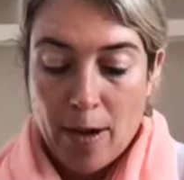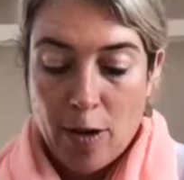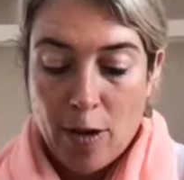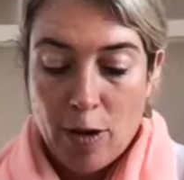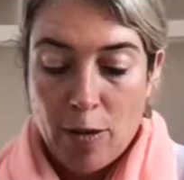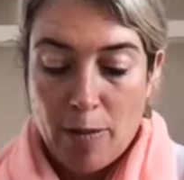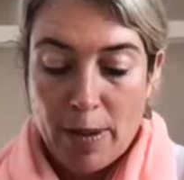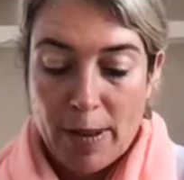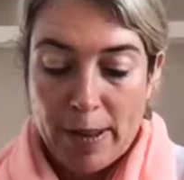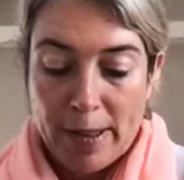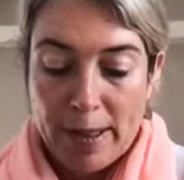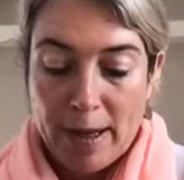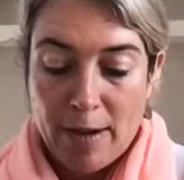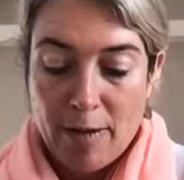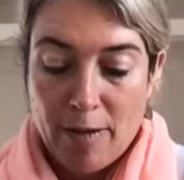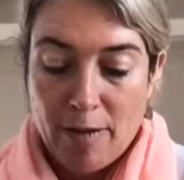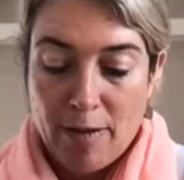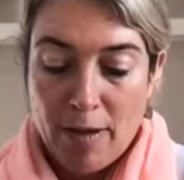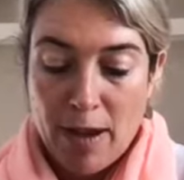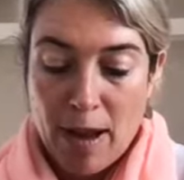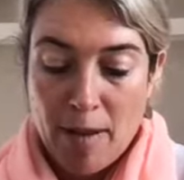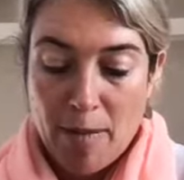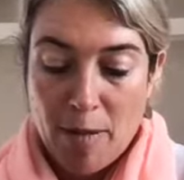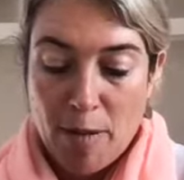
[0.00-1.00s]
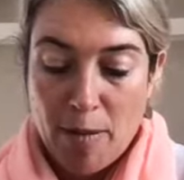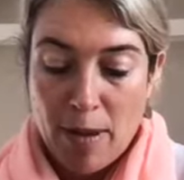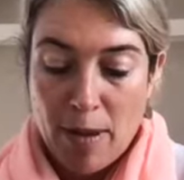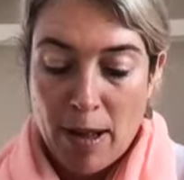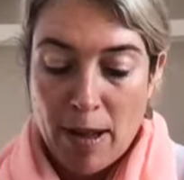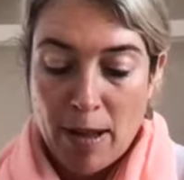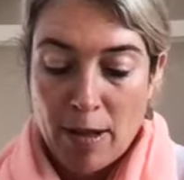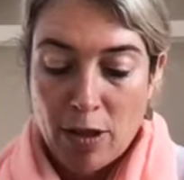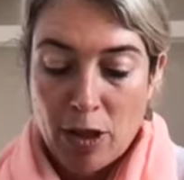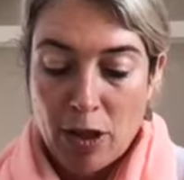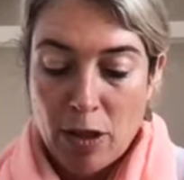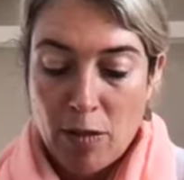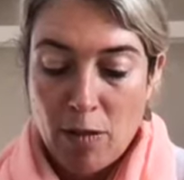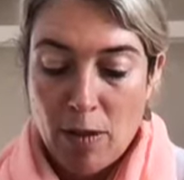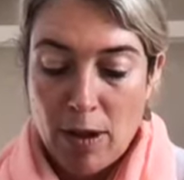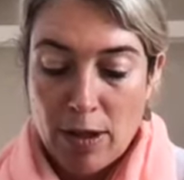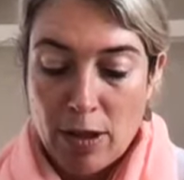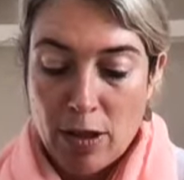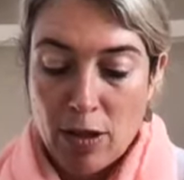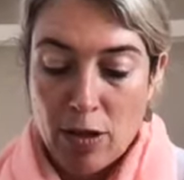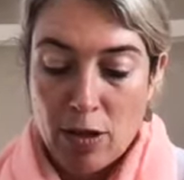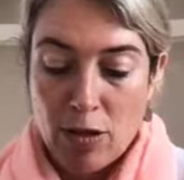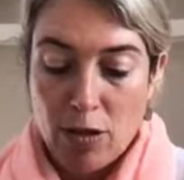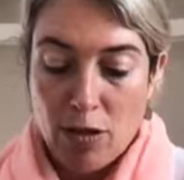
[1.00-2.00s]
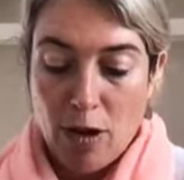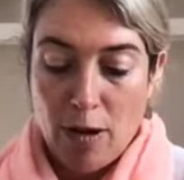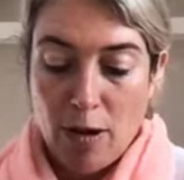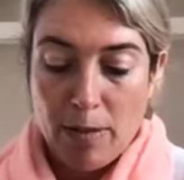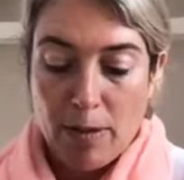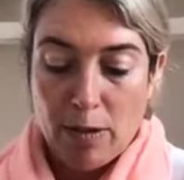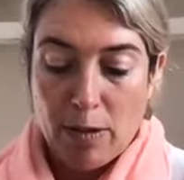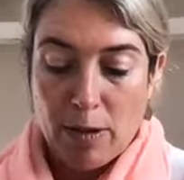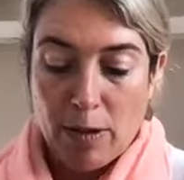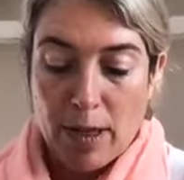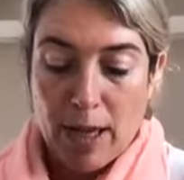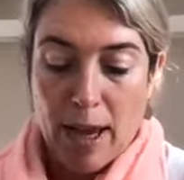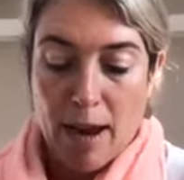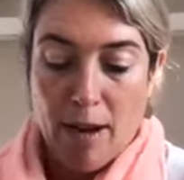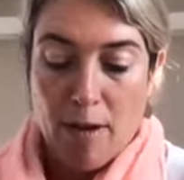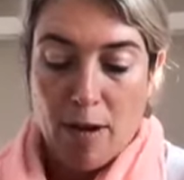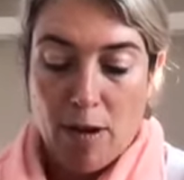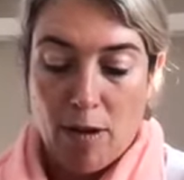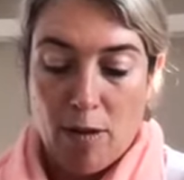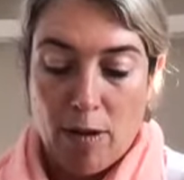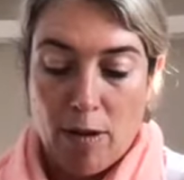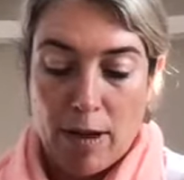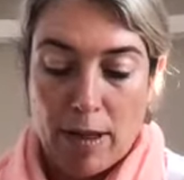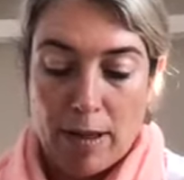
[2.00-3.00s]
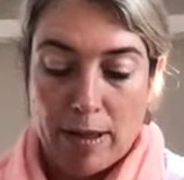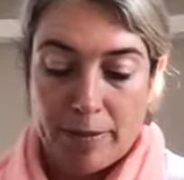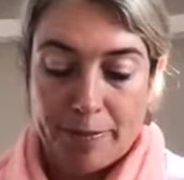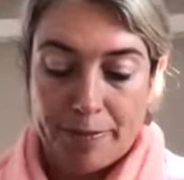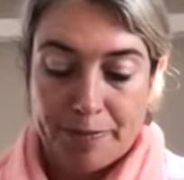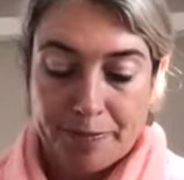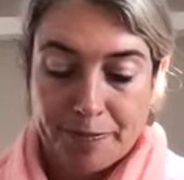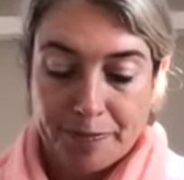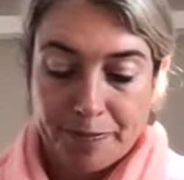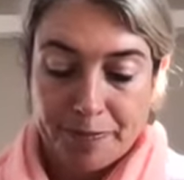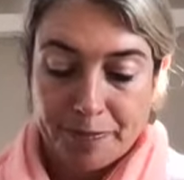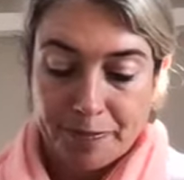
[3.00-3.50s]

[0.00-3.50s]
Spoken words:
Lupus and fibromyalgia, 1 to 2 drops with carrier oil.